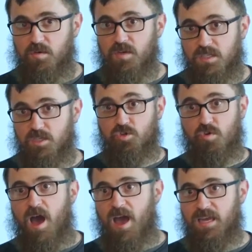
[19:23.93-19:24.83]
You get to
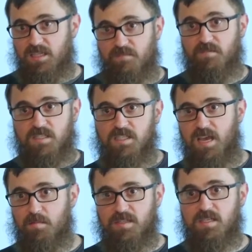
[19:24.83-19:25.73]
try different
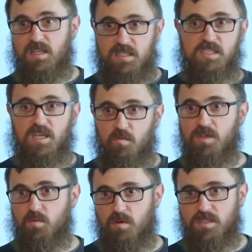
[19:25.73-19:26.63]
segments and then see
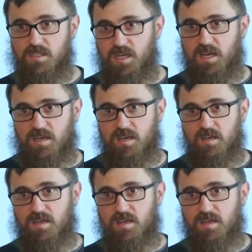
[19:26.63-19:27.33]
which ones stick.